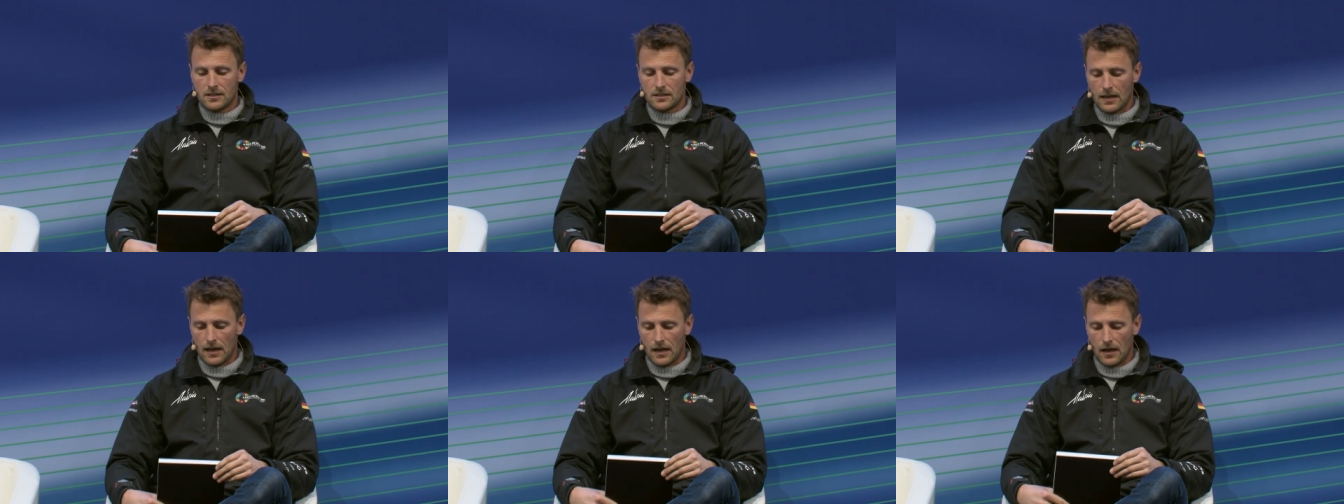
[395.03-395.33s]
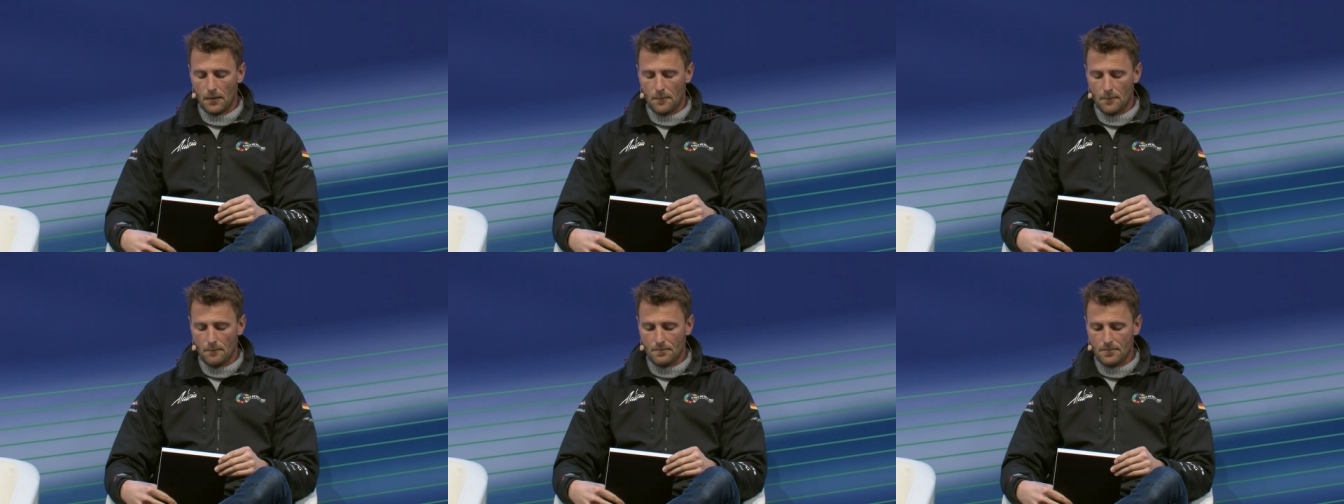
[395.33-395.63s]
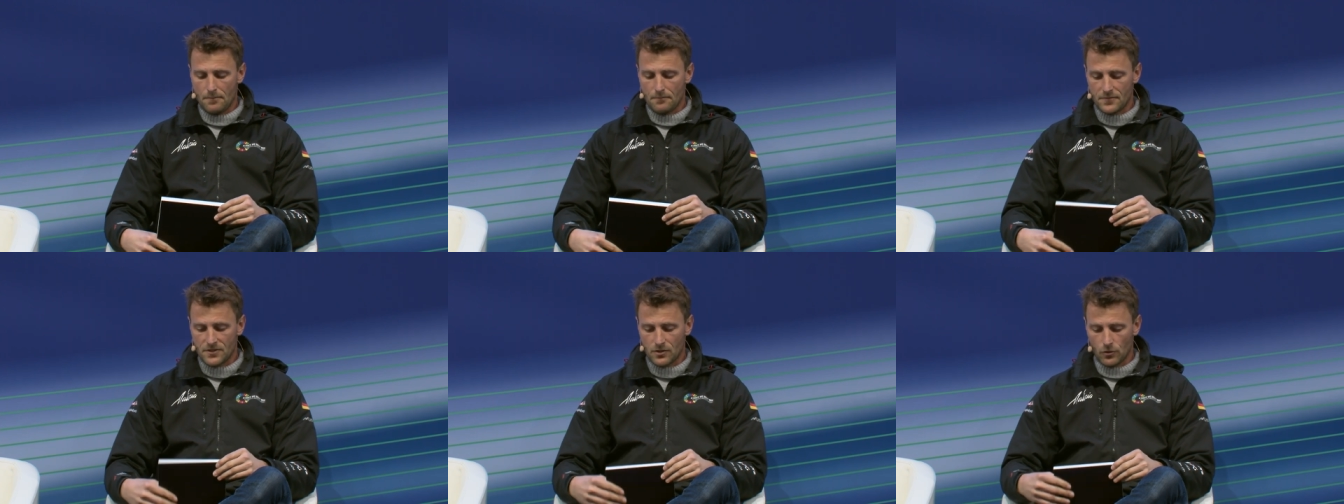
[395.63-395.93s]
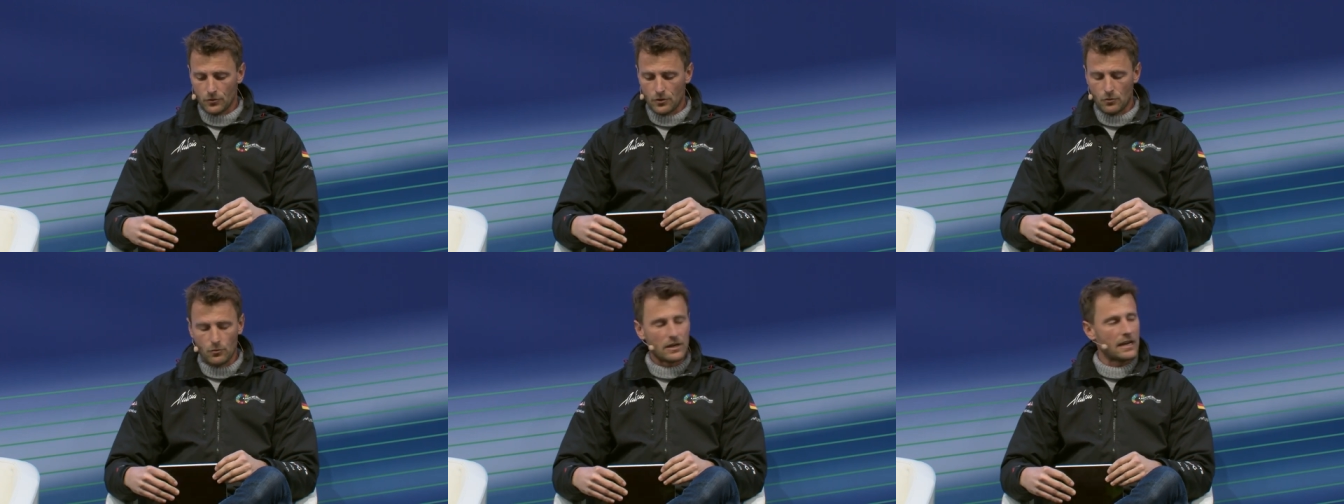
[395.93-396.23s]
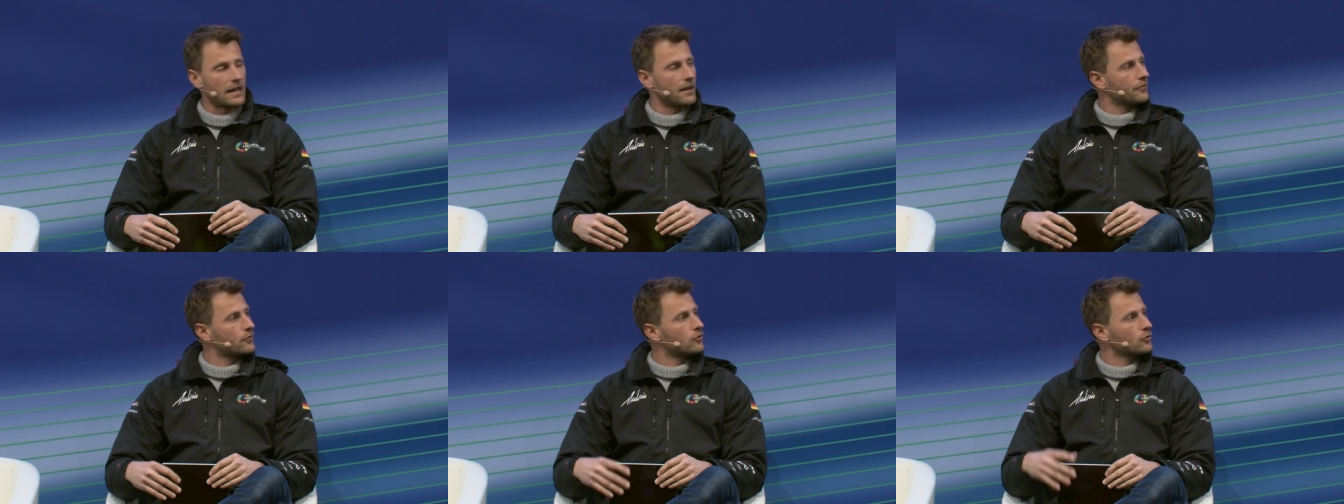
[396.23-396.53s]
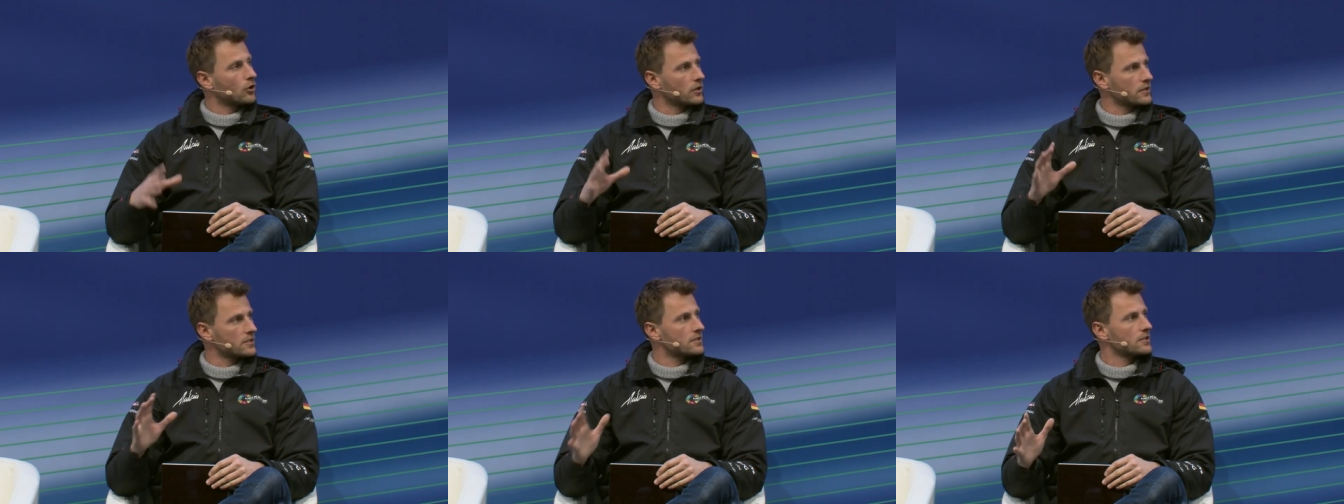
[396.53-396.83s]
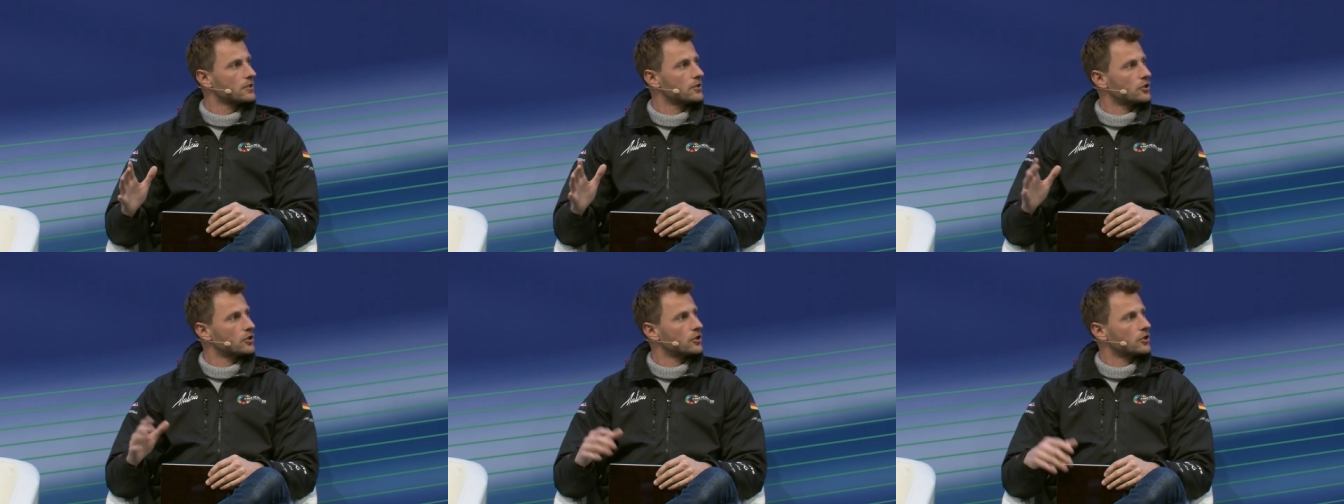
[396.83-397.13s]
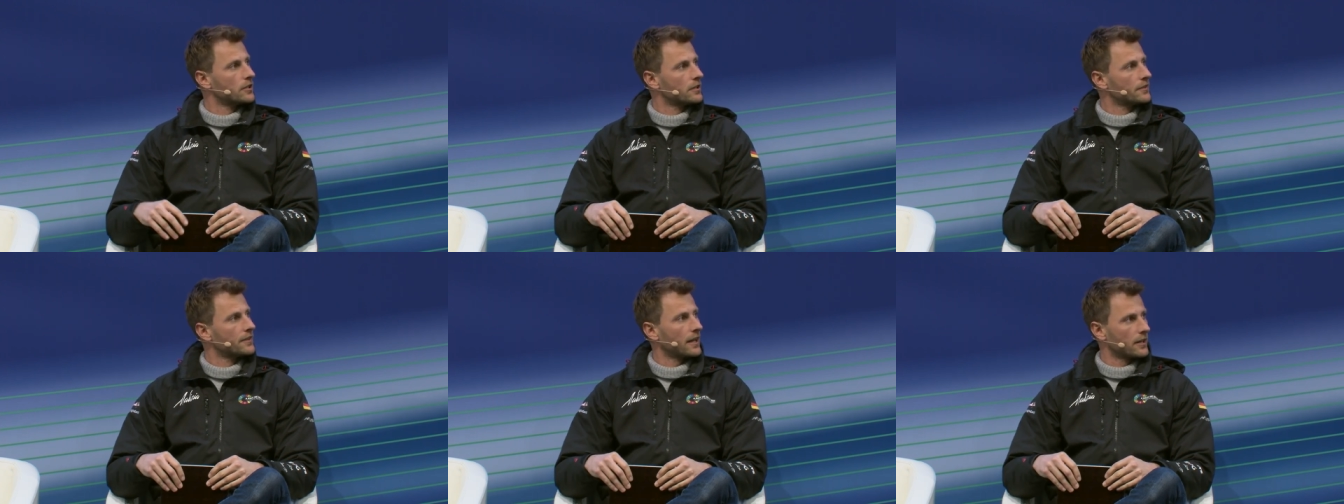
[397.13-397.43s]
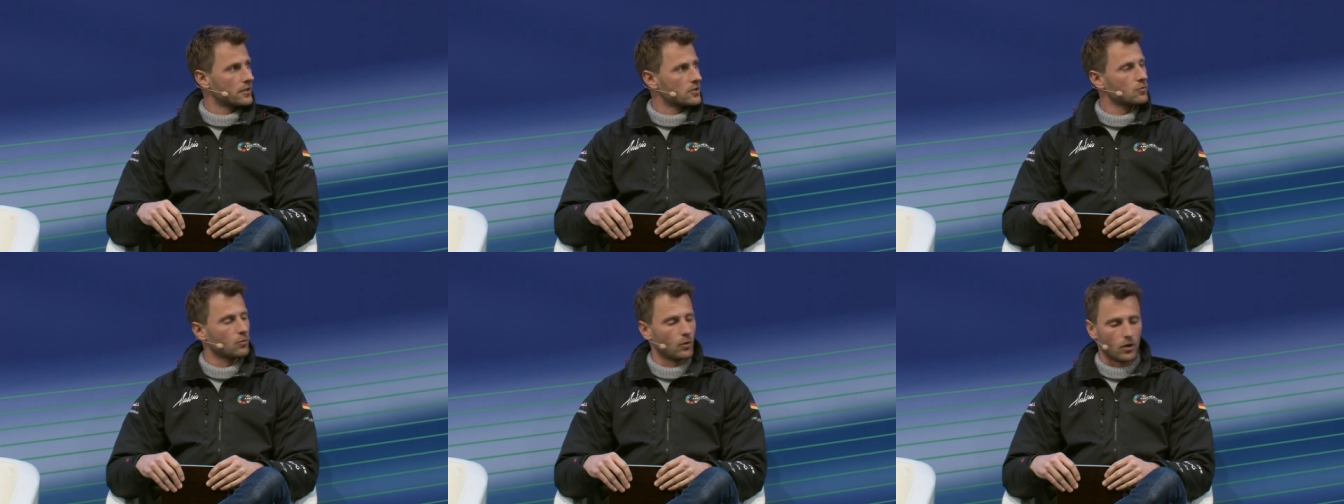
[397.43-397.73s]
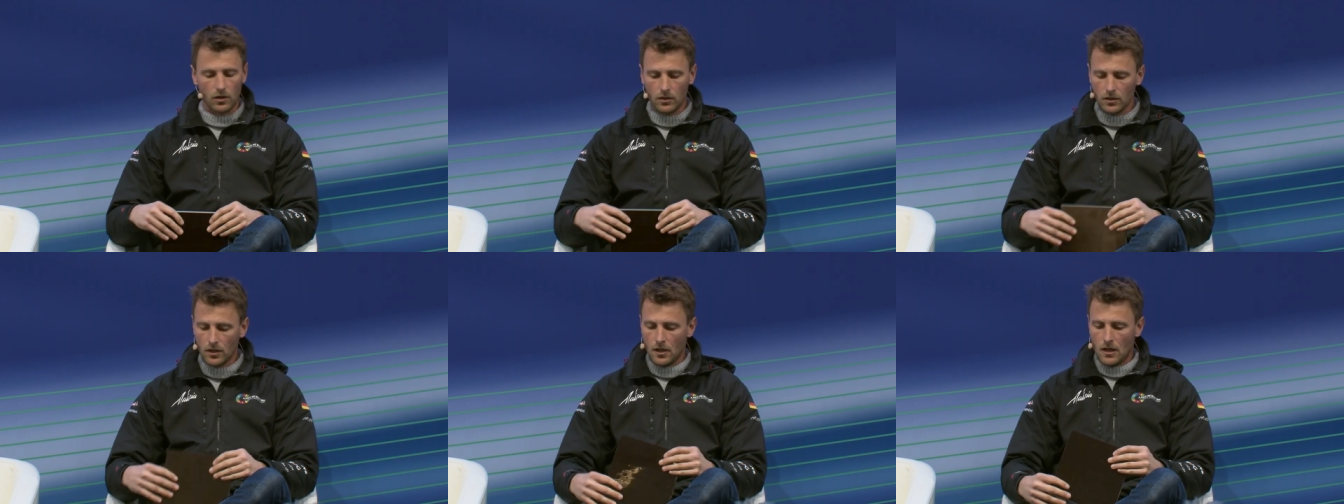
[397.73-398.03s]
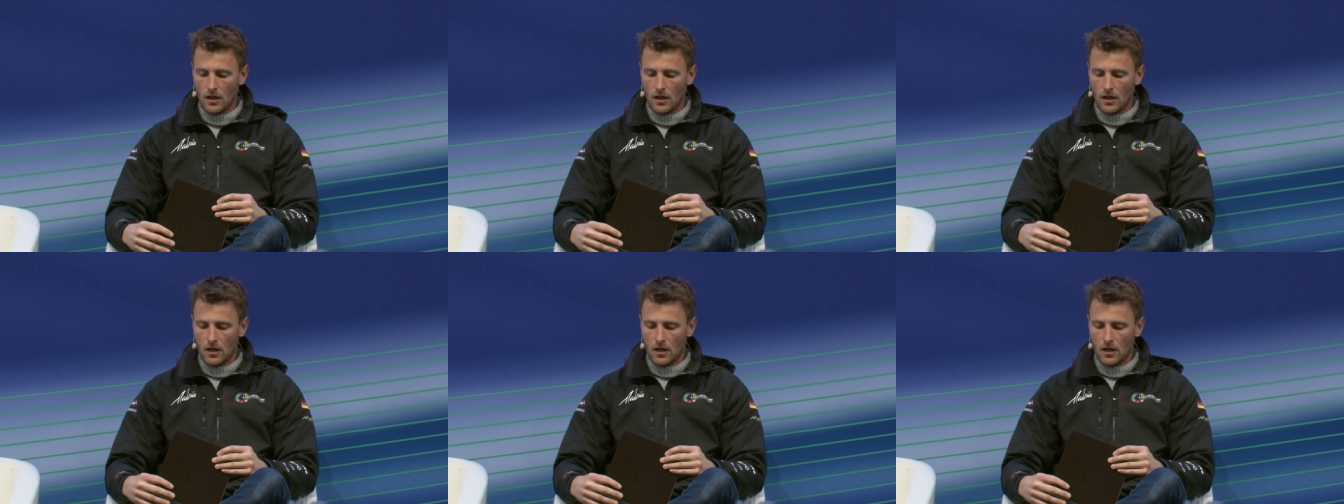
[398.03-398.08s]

Um, so you really have to consider that as well.